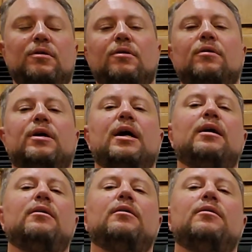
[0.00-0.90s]

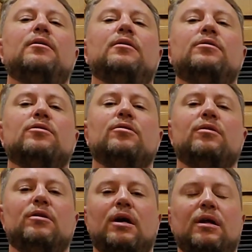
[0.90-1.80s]
Okay, so
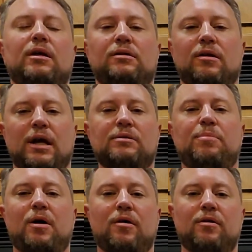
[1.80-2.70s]
that's
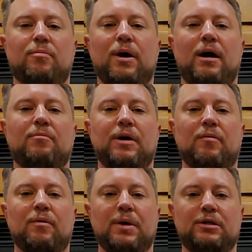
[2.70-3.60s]
part of the problem. I
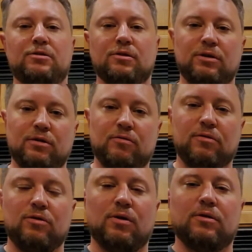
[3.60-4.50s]
want to make sure
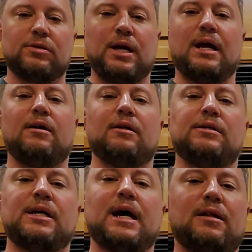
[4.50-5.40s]
you understand
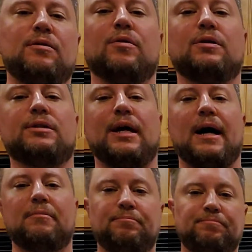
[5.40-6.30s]
exactly where to
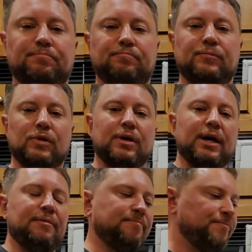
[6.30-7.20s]
stop. Okay.